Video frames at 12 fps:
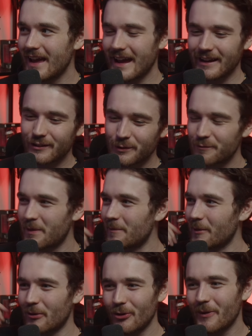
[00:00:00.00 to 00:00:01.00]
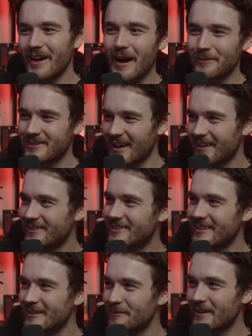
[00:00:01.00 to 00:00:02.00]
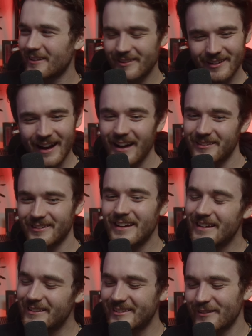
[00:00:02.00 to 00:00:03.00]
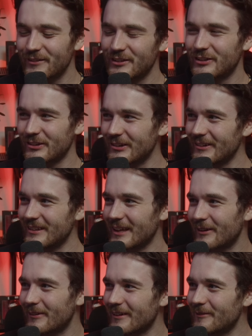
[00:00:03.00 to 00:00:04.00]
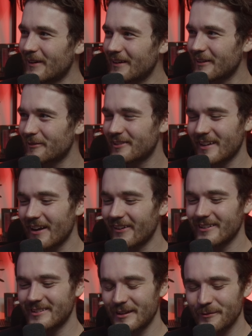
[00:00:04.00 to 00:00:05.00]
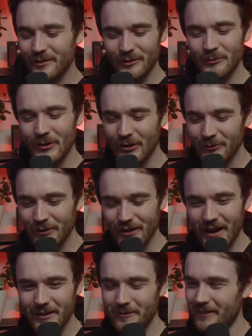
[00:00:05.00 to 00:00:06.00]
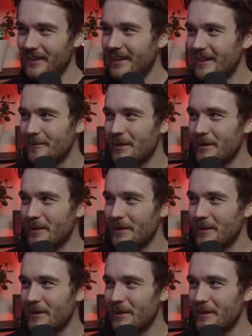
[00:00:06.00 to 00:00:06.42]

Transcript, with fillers: Hence, we've bumped them all the way up to S tier because you can't 7 2 Liquid, one of the scariest teams in the world. And it's the game they played.